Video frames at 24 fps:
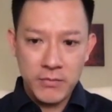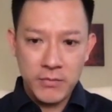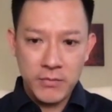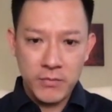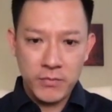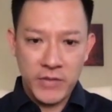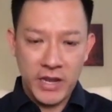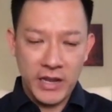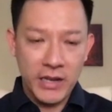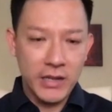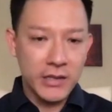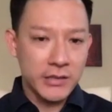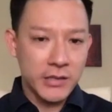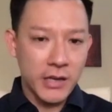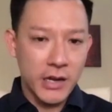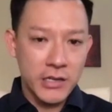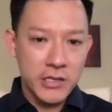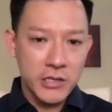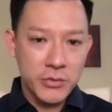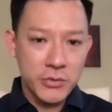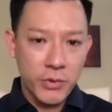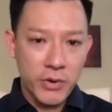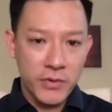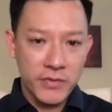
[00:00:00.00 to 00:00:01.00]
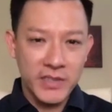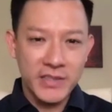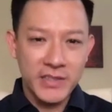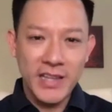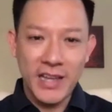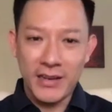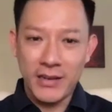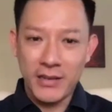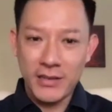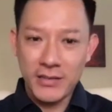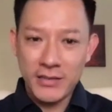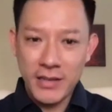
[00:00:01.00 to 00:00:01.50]
get in touch with the
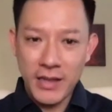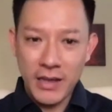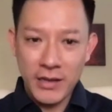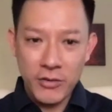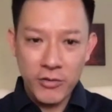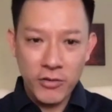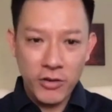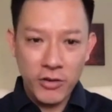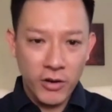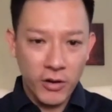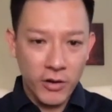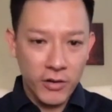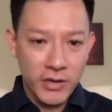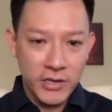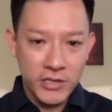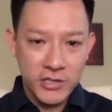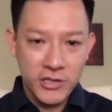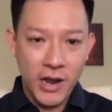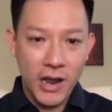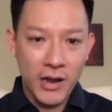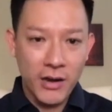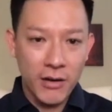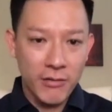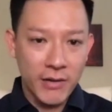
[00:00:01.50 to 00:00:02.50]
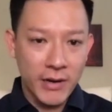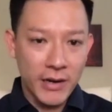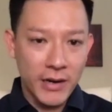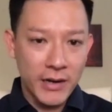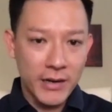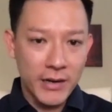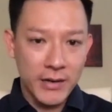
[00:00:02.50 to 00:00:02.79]
dentist that you're currently shadowing,